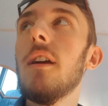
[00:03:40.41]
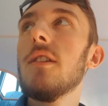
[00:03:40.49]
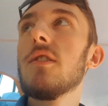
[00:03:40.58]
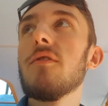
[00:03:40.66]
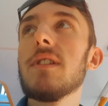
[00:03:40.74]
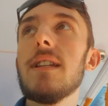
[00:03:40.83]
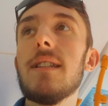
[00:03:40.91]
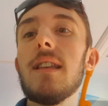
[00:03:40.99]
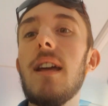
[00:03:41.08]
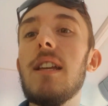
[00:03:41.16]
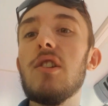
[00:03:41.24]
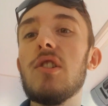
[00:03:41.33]
So obviously,
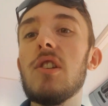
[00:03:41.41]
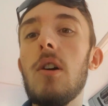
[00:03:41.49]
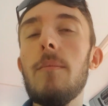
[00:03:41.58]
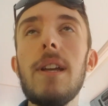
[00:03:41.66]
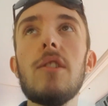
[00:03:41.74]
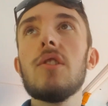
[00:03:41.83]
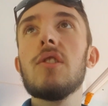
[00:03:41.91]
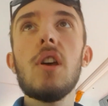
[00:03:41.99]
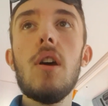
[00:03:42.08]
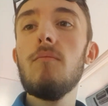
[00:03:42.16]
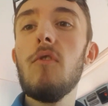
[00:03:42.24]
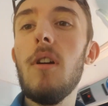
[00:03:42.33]
instead, he just told me, just
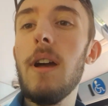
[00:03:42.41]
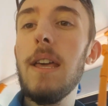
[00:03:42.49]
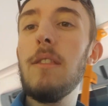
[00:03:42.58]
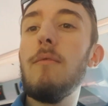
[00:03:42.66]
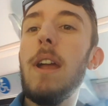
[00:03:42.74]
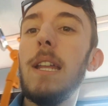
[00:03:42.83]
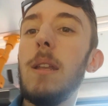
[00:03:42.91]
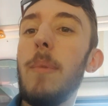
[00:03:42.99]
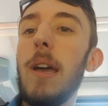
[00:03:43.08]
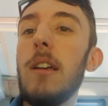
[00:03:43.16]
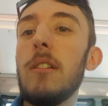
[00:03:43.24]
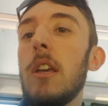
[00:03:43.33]
turn right at the
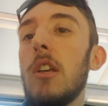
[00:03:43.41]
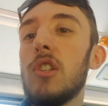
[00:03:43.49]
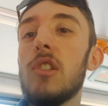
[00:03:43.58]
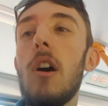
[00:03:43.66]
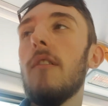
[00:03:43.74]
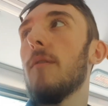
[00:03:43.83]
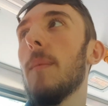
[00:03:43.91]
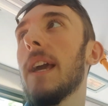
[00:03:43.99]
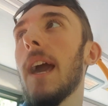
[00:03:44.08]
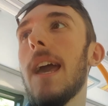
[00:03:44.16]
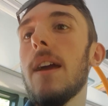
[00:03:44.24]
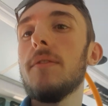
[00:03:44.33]
roundabout, start from the
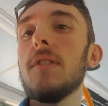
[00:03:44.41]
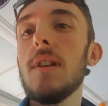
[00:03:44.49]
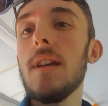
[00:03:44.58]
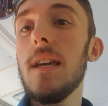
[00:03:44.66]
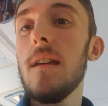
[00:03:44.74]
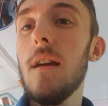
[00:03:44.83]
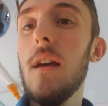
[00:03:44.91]
KFC,